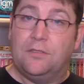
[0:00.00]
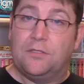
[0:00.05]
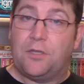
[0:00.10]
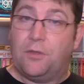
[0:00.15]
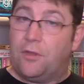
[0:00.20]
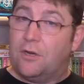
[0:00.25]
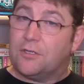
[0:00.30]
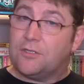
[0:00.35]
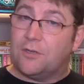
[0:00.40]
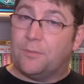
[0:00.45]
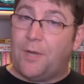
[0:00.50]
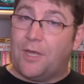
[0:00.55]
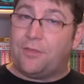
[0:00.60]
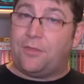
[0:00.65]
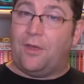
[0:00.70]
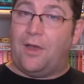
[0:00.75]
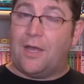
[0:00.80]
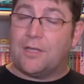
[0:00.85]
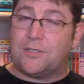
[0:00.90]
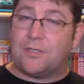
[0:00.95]
So those are my
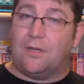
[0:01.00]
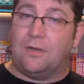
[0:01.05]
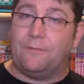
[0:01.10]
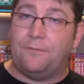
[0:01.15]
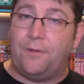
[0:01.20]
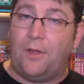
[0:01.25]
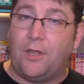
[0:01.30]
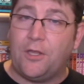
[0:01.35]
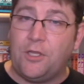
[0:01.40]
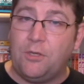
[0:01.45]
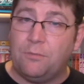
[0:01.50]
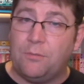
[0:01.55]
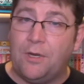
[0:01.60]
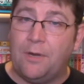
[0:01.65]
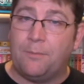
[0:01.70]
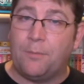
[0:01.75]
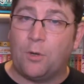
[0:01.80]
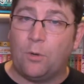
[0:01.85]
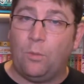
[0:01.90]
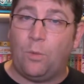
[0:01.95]
thoughts on volume
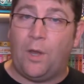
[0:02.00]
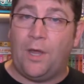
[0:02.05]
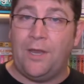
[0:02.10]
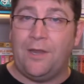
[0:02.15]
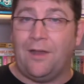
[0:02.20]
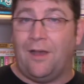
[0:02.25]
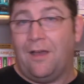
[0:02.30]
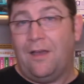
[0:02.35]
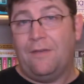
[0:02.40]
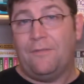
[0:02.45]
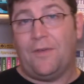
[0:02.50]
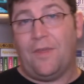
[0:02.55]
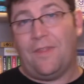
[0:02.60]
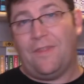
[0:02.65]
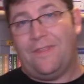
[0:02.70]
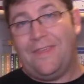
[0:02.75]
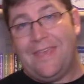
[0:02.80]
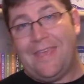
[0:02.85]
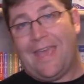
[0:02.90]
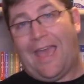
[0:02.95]
number one of
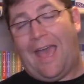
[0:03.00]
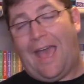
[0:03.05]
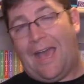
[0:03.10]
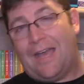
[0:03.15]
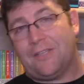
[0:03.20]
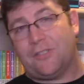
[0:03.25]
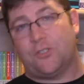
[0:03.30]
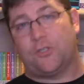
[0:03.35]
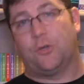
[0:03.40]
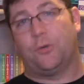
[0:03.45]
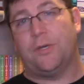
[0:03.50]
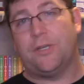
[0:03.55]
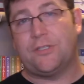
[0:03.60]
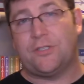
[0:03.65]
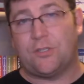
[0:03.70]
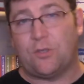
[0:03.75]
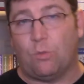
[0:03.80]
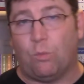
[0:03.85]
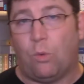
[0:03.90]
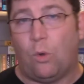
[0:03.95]
The
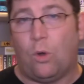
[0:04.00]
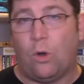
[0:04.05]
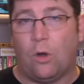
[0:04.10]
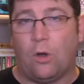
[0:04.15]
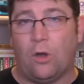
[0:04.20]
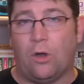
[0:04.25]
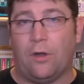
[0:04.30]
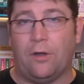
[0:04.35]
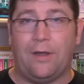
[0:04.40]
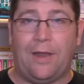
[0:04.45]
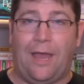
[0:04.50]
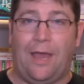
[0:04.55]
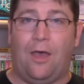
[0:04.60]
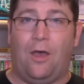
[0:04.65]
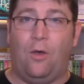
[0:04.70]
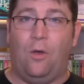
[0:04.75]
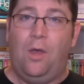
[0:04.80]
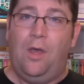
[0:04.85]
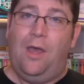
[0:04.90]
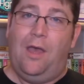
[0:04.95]
Asterisk War.
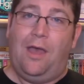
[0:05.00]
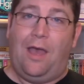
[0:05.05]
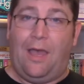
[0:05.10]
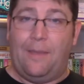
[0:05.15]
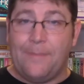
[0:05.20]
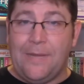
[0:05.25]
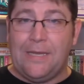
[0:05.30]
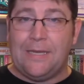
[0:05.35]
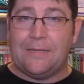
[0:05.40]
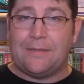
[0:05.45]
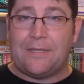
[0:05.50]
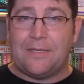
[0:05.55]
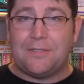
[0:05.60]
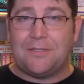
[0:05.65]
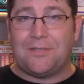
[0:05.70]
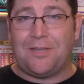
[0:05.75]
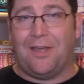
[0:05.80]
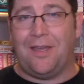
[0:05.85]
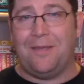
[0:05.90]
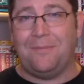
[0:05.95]
Now, I mean, at
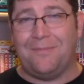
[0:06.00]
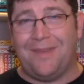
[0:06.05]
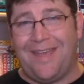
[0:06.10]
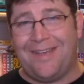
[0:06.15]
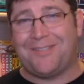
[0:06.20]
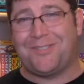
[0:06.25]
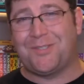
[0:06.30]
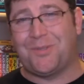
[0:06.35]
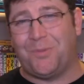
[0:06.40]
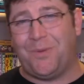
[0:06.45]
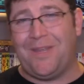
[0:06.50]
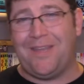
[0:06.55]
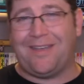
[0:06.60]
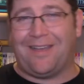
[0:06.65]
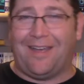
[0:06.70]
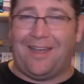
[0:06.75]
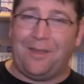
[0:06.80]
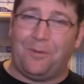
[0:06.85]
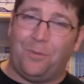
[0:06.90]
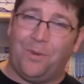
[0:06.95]
this time next
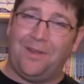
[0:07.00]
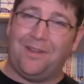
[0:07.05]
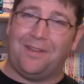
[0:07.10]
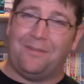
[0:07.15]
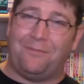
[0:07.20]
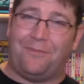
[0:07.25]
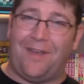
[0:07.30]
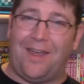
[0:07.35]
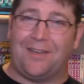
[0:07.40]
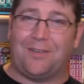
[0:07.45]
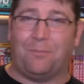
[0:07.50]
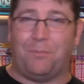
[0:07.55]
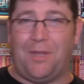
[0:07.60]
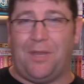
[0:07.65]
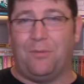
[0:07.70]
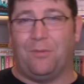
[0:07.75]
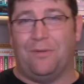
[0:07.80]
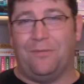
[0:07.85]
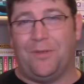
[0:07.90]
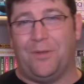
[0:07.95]
week, I will in fact
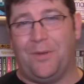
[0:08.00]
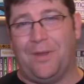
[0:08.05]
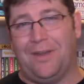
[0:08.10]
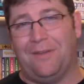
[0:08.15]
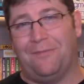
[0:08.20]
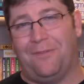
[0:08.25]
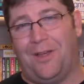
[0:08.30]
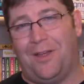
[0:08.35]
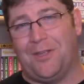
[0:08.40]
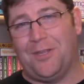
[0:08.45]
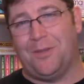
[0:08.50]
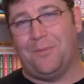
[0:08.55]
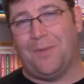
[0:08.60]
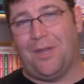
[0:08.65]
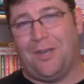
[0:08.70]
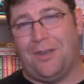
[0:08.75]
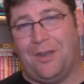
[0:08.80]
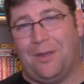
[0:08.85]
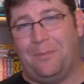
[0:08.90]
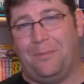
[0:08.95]
be reviewing volume
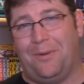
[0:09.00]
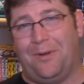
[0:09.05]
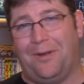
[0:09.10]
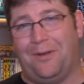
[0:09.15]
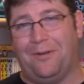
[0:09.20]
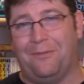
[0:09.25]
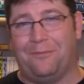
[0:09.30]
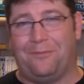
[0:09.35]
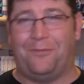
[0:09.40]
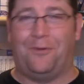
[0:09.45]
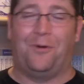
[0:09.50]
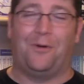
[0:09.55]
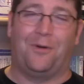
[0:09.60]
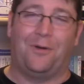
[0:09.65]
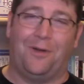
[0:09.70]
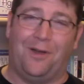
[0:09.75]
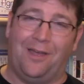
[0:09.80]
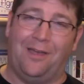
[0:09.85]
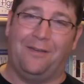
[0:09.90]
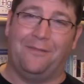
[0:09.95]
number
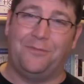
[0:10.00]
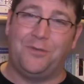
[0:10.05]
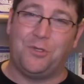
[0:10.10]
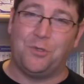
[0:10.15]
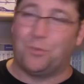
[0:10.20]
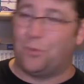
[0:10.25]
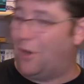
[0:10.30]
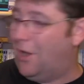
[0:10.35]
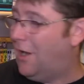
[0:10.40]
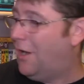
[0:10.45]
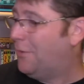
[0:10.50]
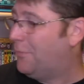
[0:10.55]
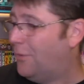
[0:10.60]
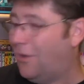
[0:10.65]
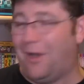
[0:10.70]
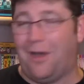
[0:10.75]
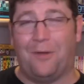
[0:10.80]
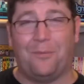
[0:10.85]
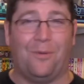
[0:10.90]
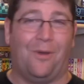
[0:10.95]
four of
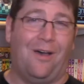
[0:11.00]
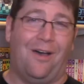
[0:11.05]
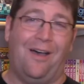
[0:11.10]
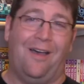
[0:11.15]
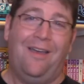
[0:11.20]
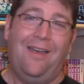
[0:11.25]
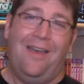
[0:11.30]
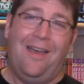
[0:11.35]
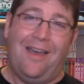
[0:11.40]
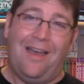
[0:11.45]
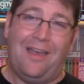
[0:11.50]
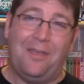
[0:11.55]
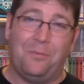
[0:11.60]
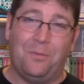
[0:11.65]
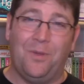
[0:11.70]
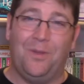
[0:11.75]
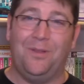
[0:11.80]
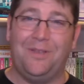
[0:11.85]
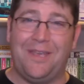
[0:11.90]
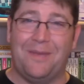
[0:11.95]
Durarara. I
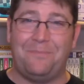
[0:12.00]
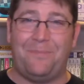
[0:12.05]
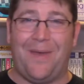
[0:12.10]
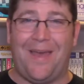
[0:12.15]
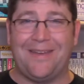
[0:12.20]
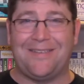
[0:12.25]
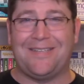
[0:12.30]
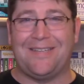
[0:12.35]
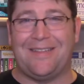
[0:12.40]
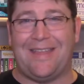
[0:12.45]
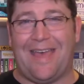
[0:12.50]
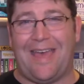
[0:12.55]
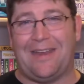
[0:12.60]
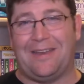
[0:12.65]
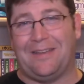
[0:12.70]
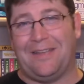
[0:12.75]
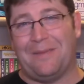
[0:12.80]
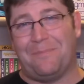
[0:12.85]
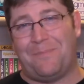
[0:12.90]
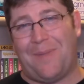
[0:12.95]
will get back to that
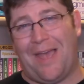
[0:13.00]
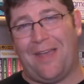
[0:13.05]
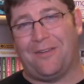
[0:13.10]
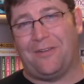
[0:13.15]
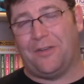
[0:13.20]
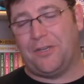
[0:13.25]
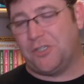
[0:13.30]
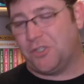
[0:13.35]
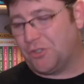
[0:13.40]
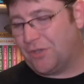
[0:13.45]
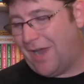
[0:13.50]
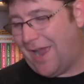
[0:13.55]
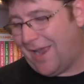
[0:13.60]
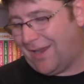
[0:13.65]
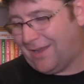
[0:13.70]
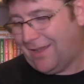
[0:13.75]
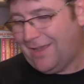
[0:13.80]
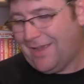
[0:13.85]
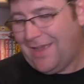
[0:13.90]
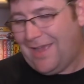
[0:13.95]
and get back on track.